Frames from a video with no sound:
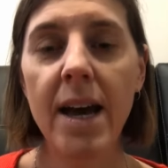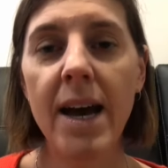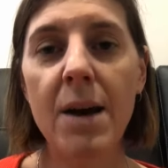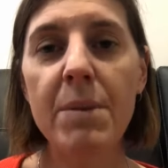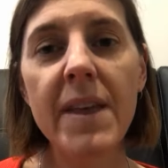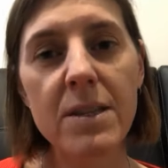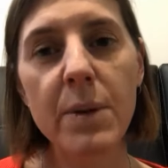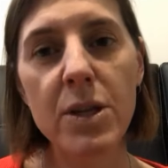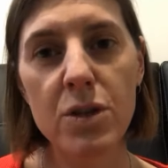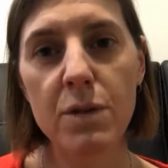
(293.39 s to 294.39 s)
But that's
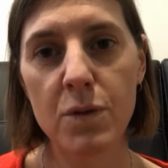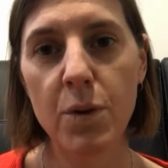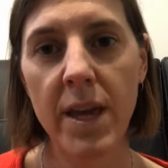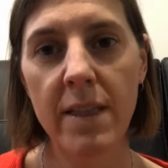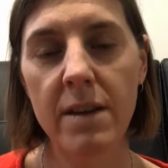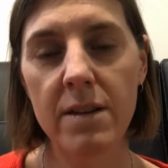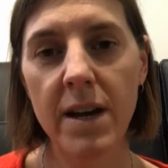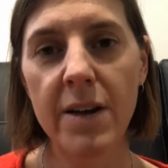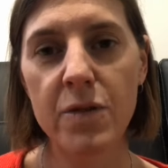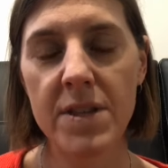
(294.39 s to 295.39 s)
when you're sort of talking the
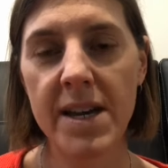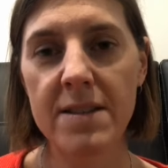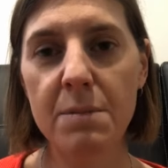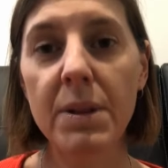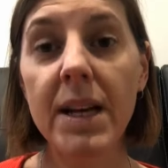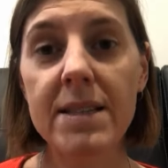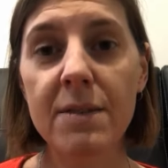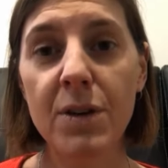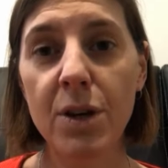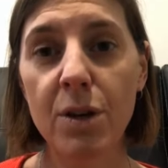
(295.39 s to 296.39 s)
100,000 plus
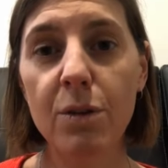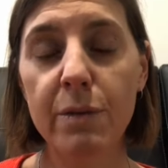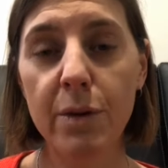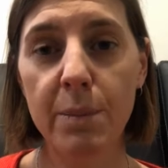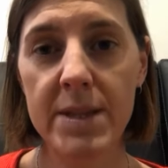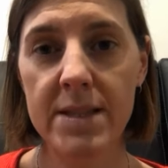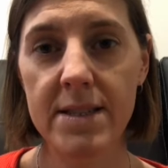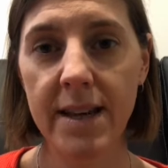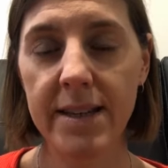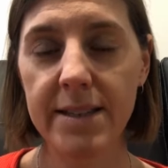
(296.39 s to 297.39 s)
if you're going to look for a
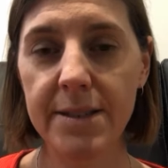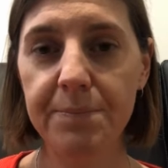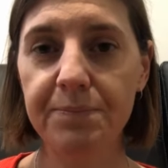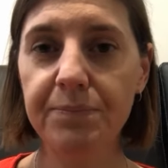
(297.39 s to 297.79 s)
business case.